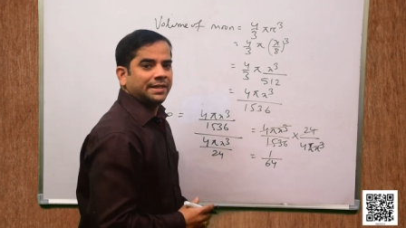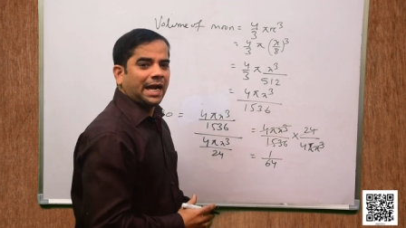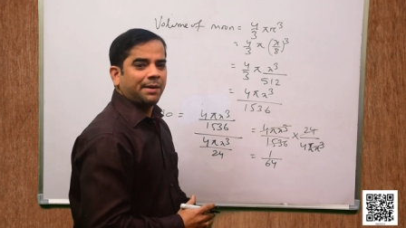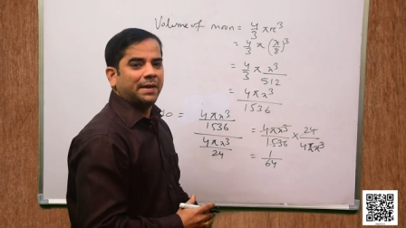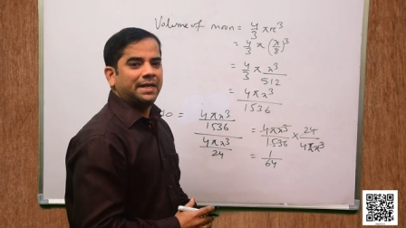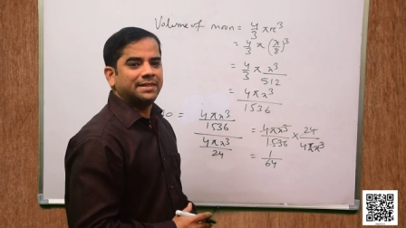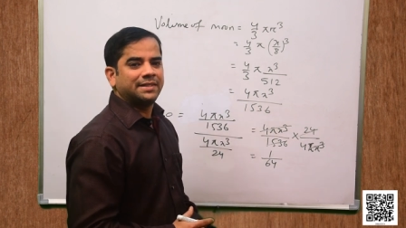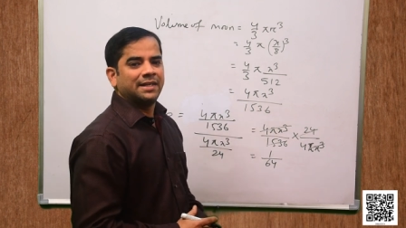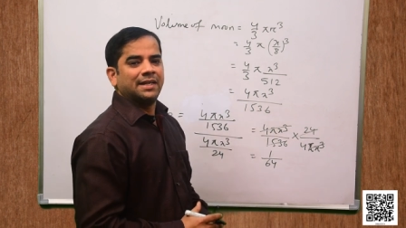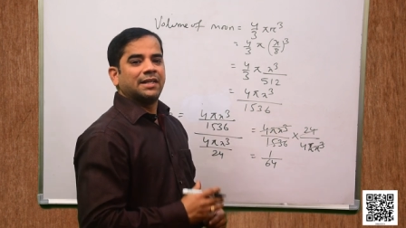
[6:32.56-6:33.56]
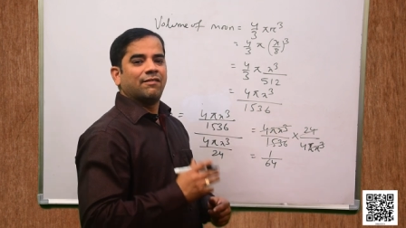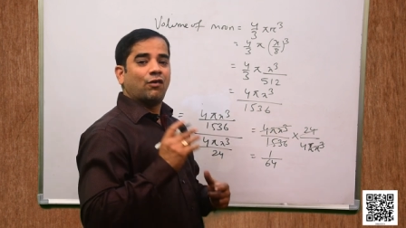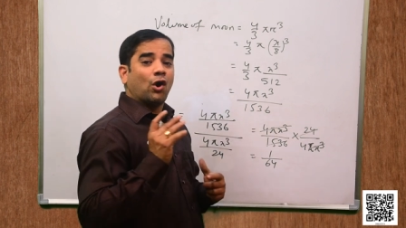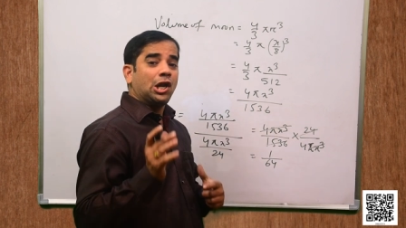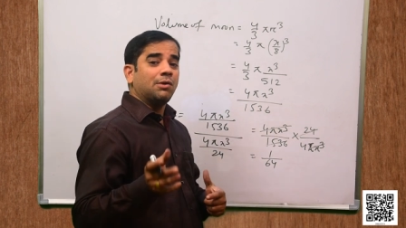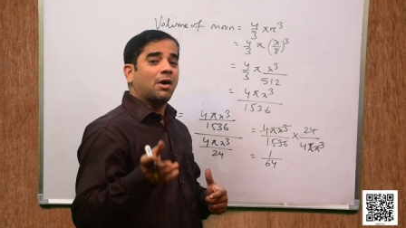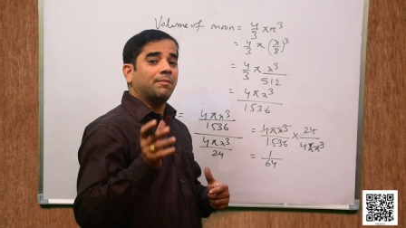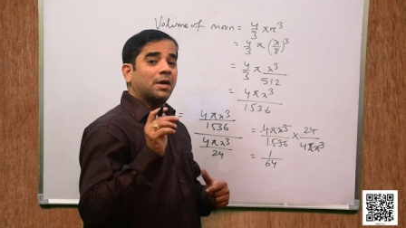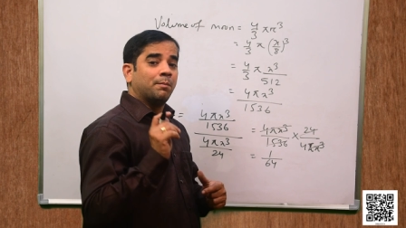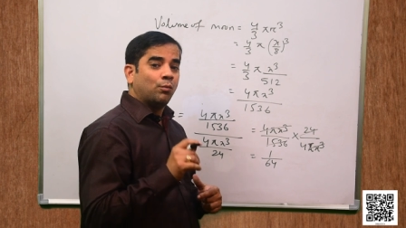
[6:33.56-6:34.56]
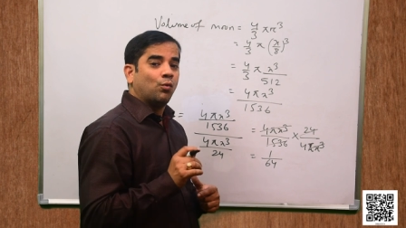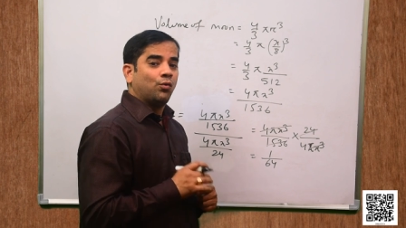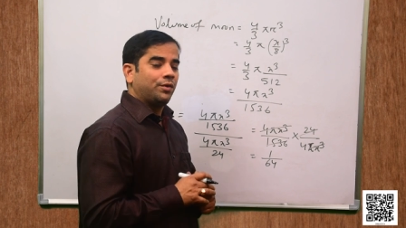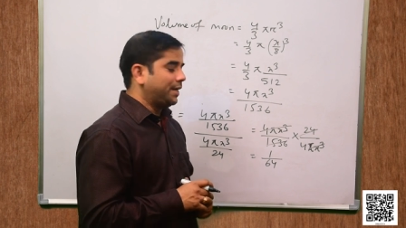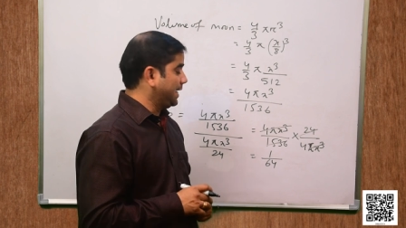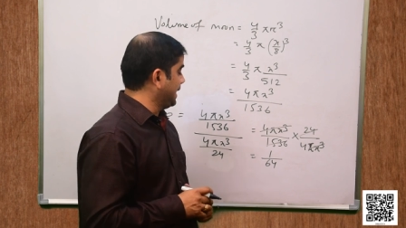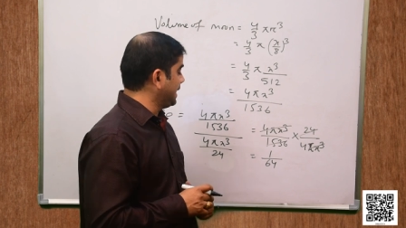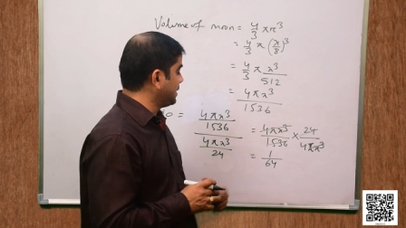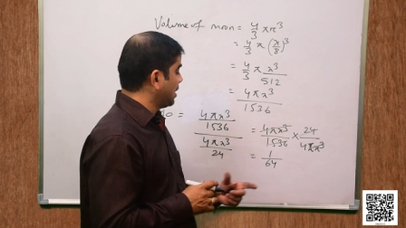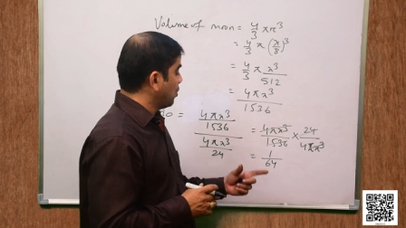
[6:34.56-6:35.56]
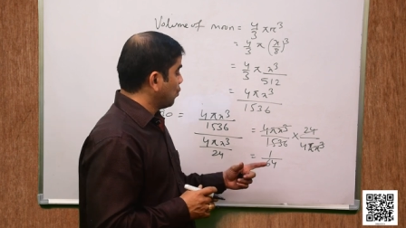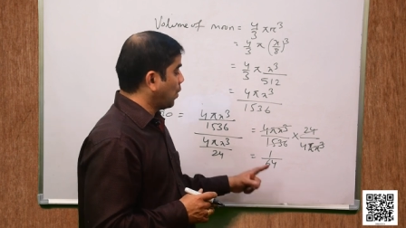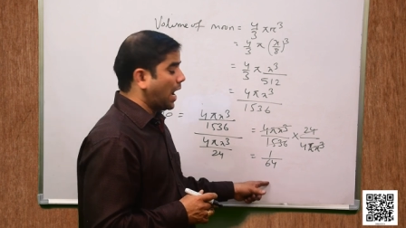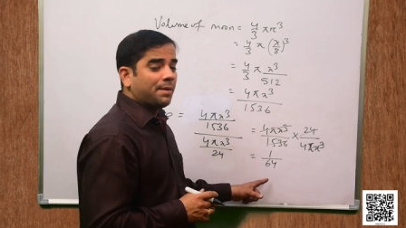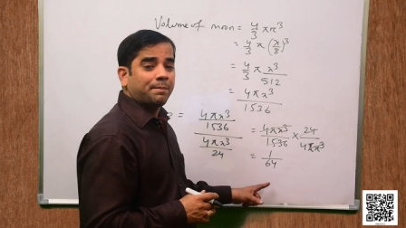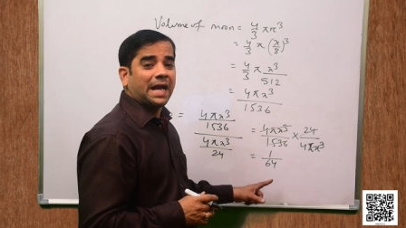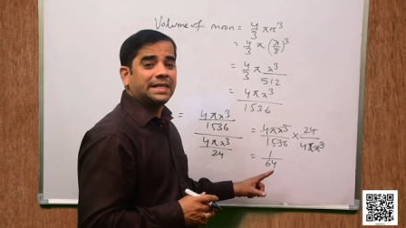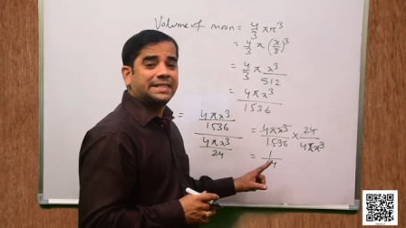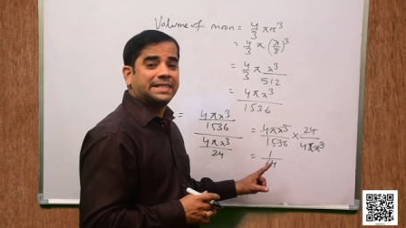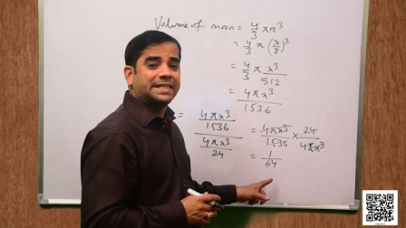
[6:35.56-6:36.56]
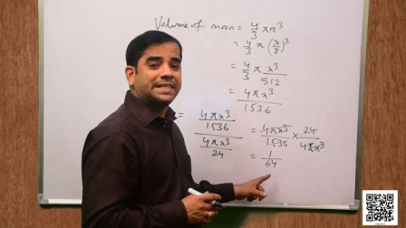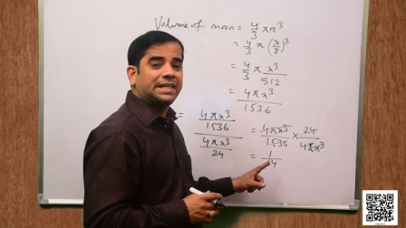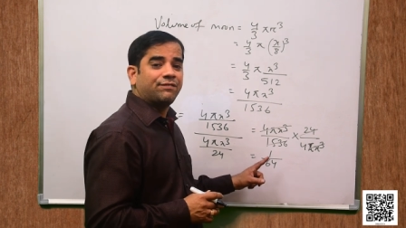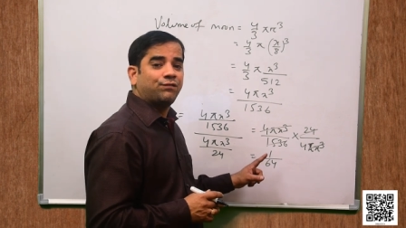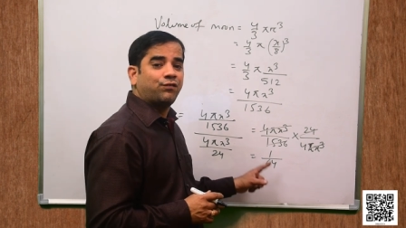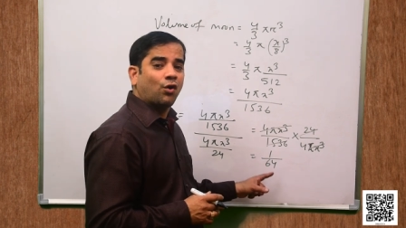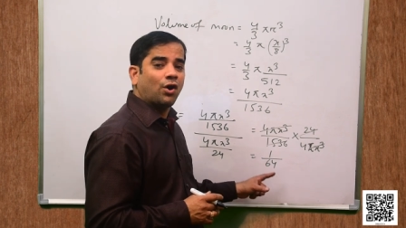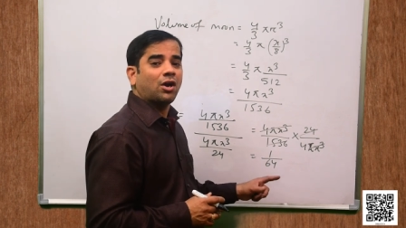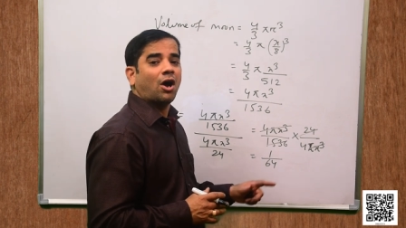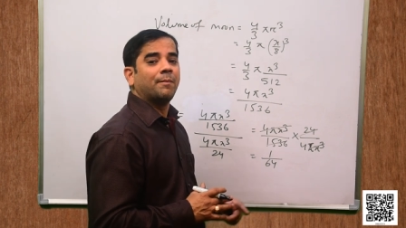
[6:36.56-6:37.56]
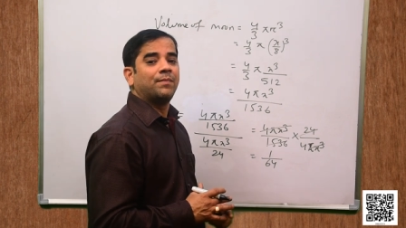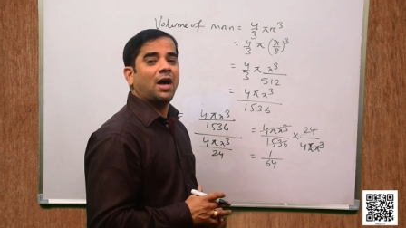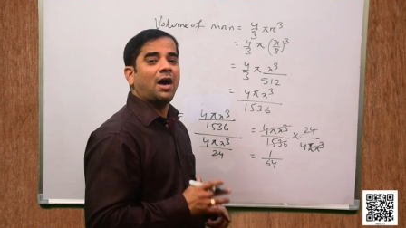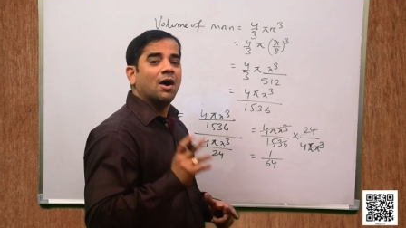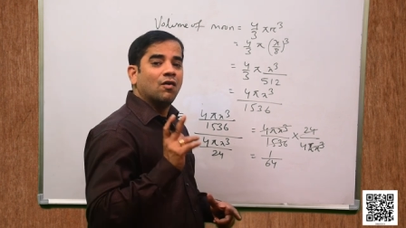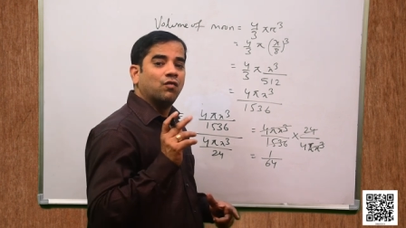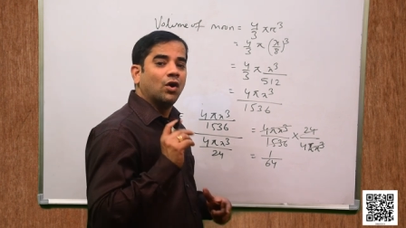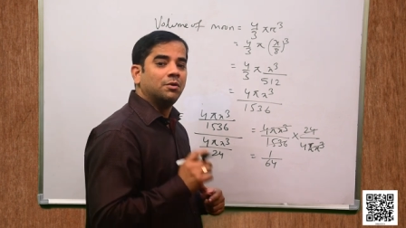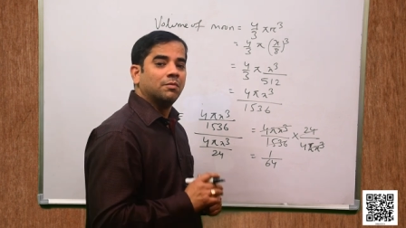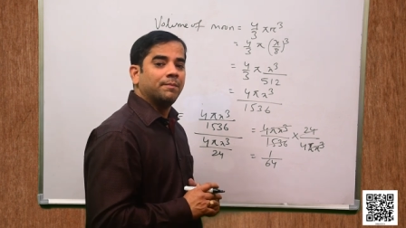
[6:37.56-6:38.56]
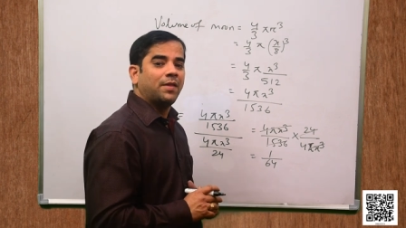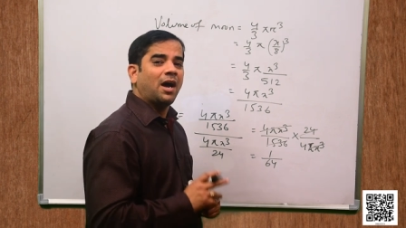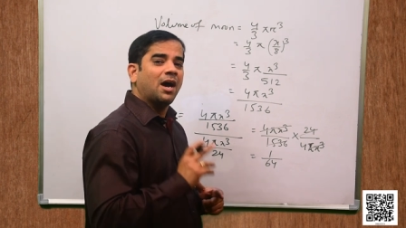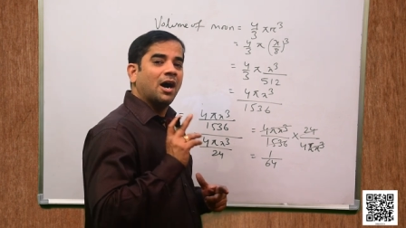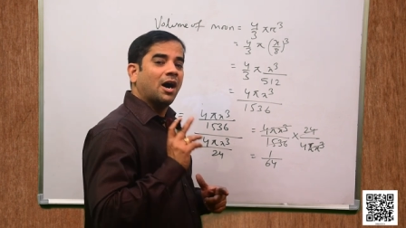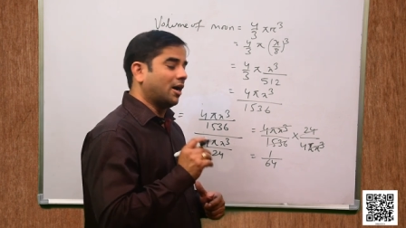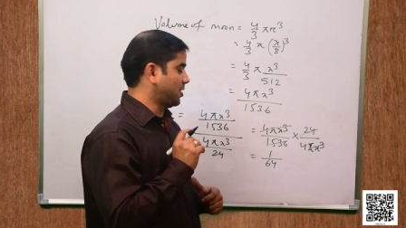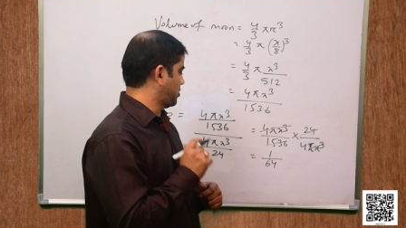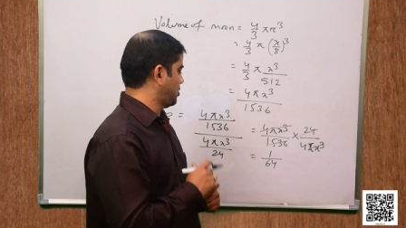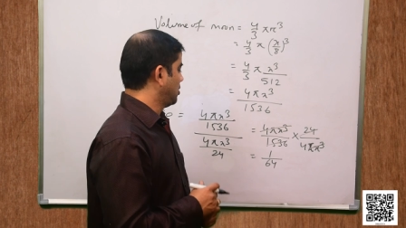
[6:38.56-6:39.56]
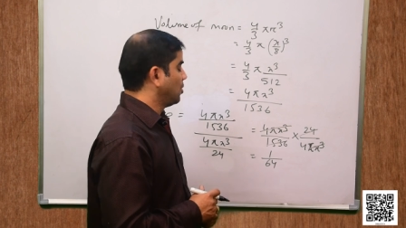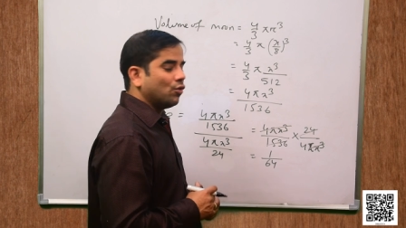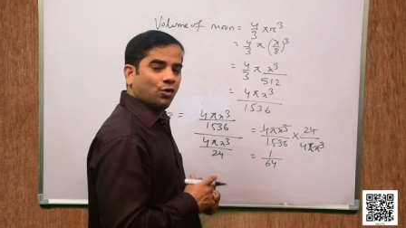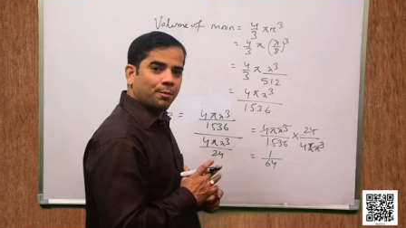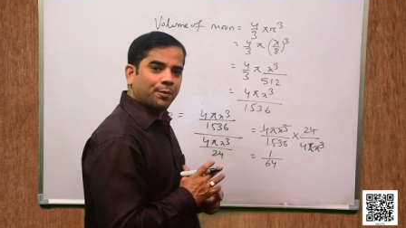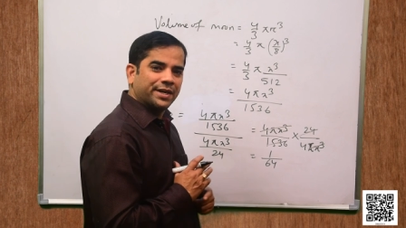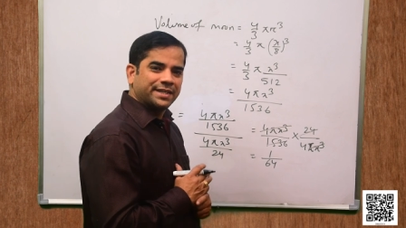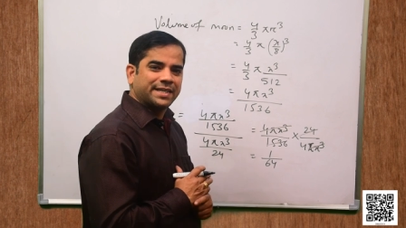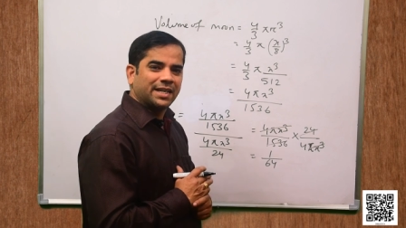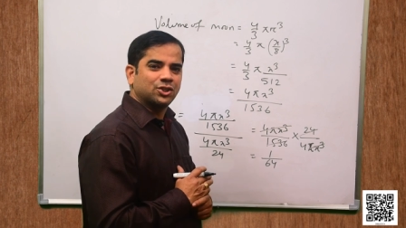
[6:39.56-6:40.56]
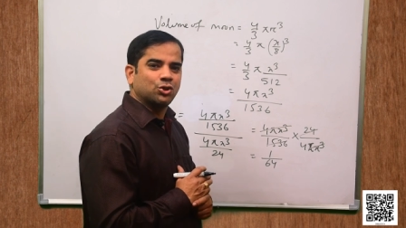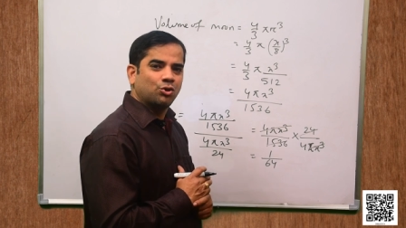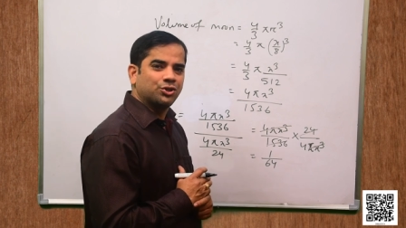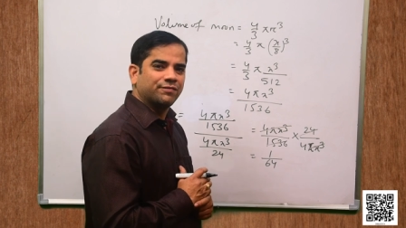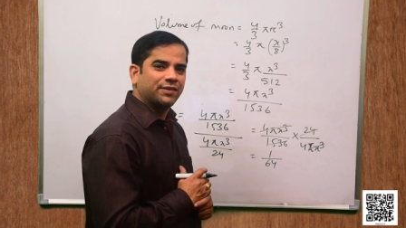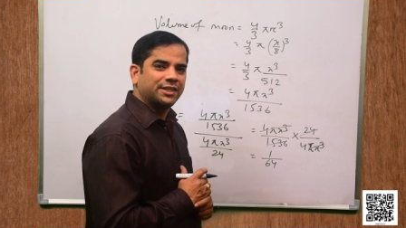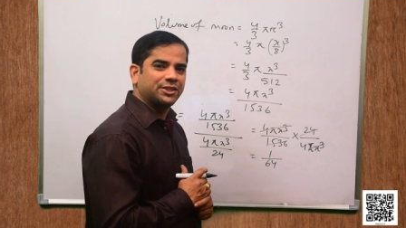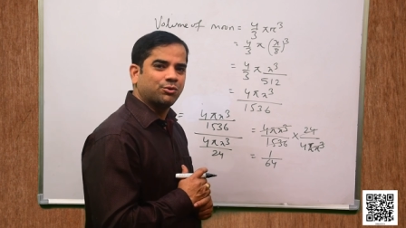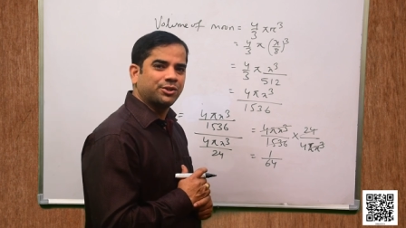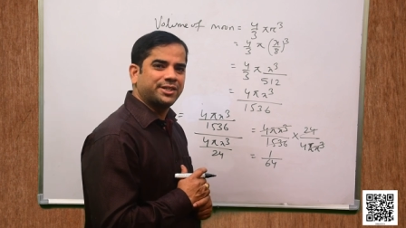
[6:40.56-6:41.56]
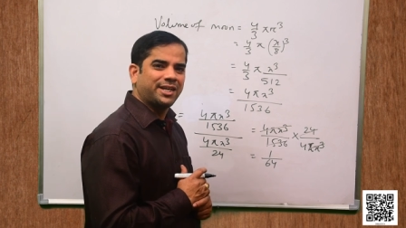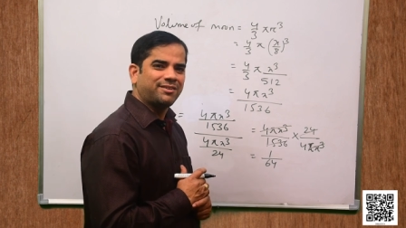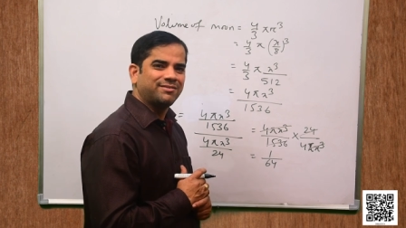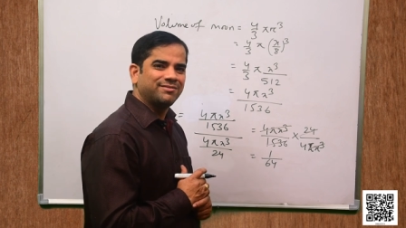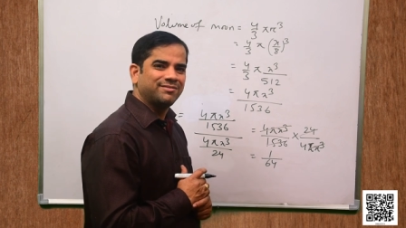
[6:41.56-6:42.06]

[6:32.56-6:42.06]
That means the volume of the moon is 1 by 64 of the volume of the earth. Hope you understand the solution for this question.